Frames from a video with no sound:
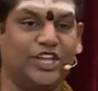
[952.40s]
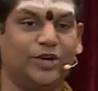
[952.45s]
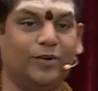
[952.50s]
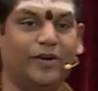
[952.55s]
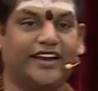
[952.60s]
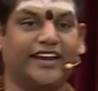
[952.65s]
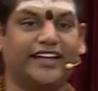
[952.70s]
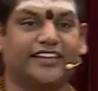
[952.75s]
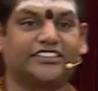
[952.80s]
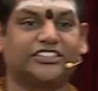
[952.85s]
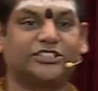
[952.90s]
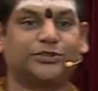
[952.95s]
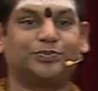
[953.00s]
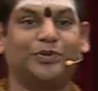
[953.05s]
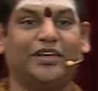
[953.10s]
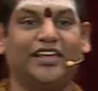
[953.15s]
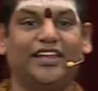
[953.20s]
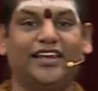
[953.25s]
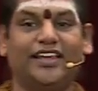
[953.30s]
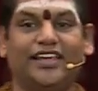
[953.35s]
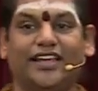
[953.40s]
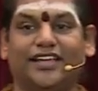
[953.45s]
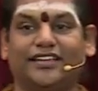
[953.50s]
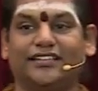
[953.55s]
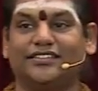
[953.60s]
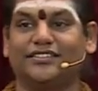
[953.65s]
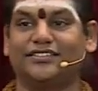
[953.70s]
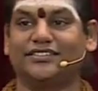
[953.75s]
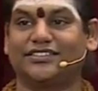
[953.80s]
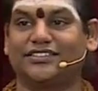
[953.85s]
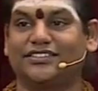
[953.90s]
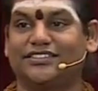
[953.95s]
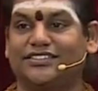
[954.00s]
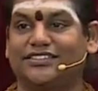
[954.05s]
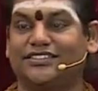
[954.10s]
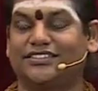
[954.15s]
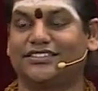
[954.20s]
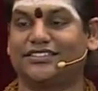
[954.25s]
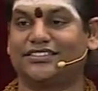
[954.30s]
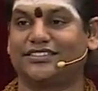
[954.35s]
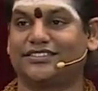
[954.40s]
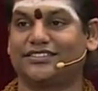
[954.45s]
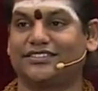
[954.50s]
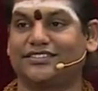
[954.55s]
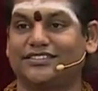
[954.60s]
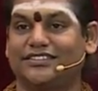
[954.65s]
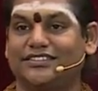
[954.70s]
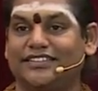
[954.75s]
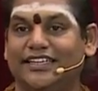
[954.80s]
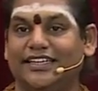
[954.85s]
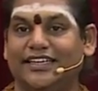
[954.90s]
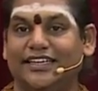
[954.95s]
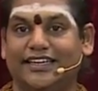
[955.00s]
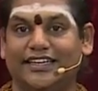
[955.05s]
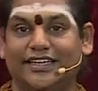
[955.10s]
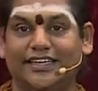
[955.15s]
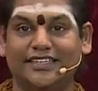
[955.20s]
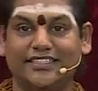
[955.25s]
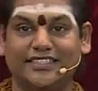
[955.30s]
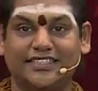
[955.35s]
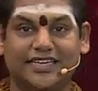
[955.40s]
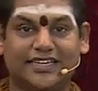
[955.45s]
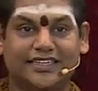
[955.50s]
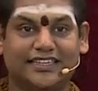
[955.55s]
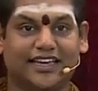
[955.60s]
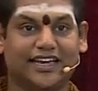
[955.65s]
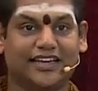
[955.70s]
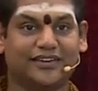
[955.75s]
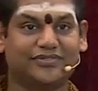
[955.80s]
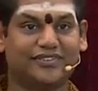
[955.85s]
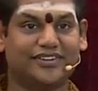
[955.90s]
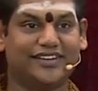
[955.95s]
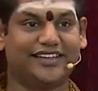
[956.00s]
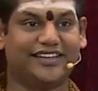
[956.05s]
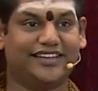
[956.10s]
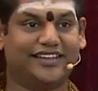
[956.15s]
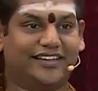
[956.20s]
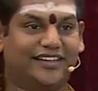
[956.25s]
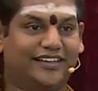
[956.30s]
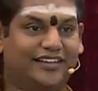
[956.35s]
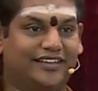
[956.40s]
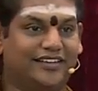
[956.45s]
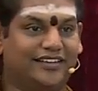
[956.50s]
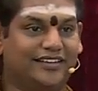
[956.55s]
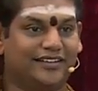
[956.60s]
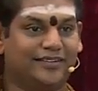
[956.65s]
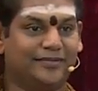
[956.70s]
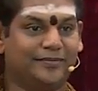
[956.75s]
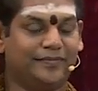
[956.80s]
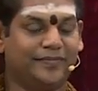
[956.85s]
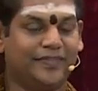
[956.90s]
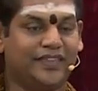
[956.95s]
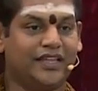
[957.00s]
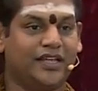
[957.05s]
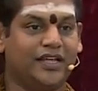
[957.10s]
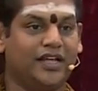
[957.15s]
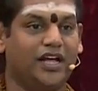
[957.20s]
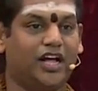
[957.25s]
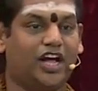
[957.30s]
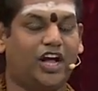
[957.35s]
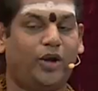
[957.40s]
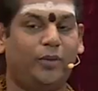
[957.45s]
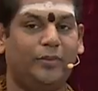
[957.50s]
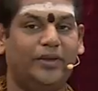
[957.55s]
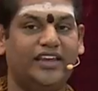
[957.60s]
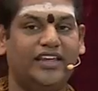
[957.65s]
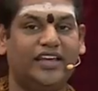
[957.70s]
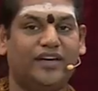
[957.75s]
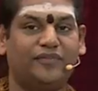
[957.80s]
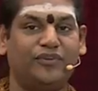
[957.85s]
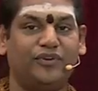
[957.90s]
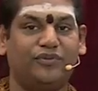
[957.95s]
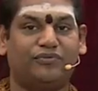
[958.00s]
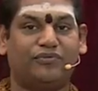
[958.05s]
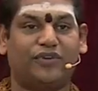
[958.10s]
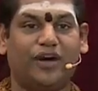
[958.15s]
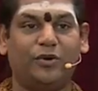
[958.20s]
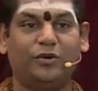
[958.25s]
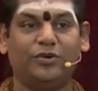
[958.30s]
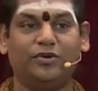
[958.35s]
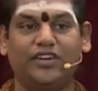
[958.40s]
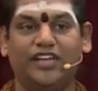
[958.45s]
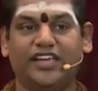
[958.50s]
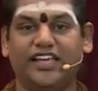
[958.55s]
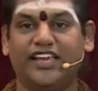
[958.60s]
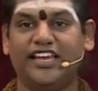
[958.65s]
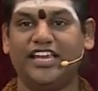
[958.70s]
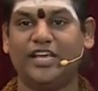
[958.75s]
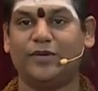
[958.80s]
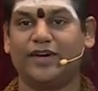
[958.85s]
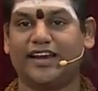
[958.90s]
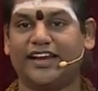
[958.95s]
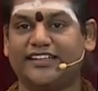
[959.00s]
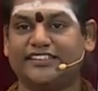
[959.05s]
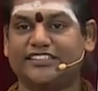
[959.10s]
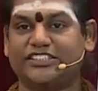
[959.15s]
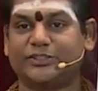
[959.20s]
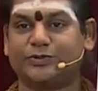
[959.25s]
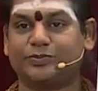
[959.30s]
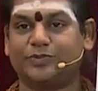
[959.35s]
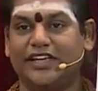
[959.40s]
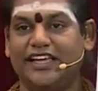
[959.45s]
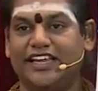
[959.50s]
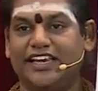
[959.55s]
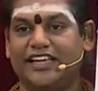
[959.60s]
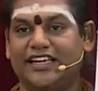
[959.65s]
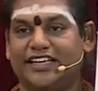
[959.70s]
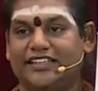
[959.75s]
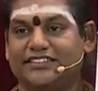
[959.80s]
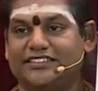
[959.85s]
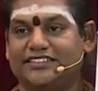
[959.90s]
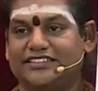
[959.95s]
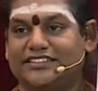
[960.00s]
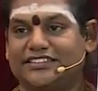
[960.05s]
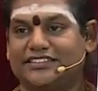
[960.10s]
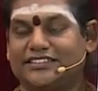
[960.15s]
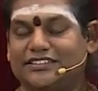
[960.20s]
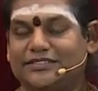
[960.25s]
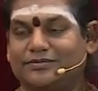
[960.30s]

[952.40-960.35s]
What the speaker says: your experience, listen carefully, how many of you found in your experience